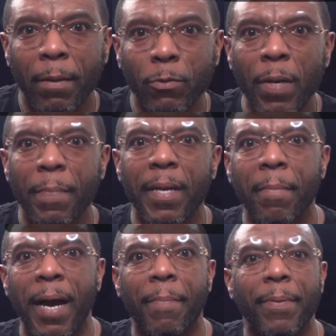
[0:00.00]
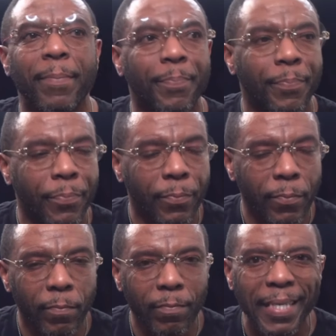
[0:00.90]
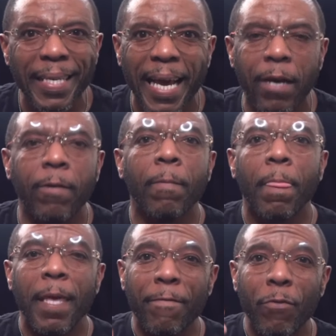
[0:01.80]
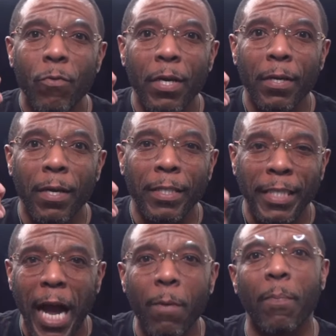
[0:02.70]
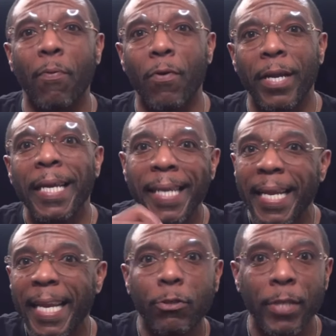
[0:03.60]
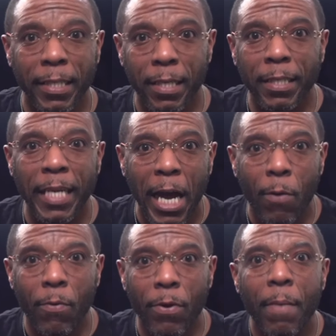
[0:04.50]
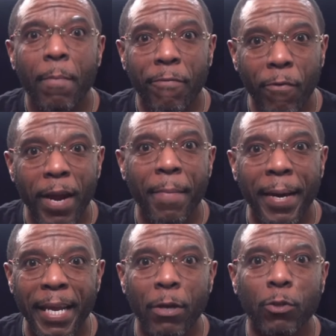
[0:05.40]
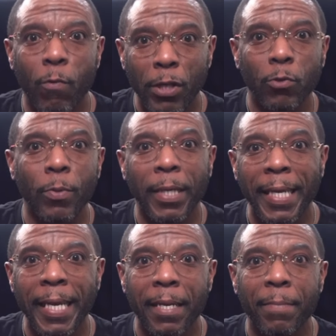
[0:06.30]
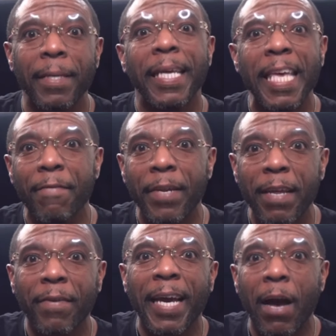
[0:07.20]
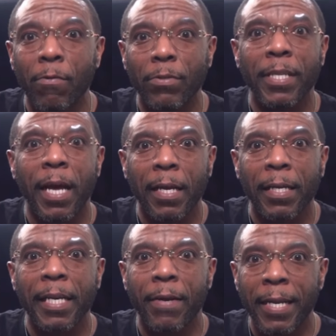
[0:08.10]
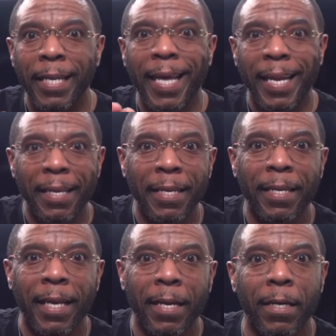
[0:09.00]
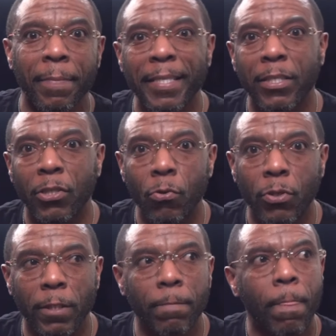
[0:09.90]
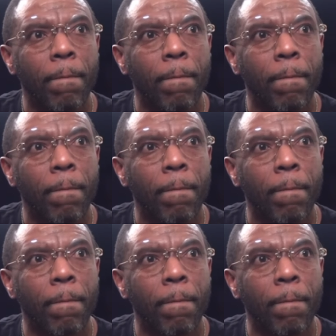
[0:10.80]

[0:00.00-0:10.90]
I'm sweeping and mopping. Now, if you were a shower porter, they let you get to the shower before everybody else once you clean them, even if count's not clear in a lot of in a lot of um, institutions.